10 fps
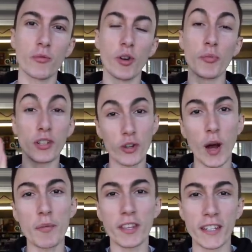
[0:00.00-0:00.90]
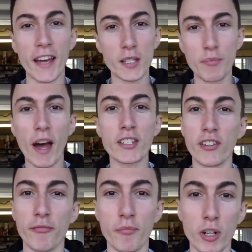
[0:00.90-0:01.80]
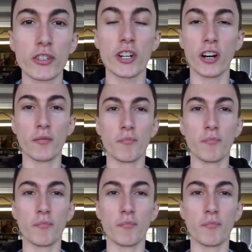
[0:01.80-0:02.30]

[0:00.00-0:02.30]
we will be dropping the next batch of merch on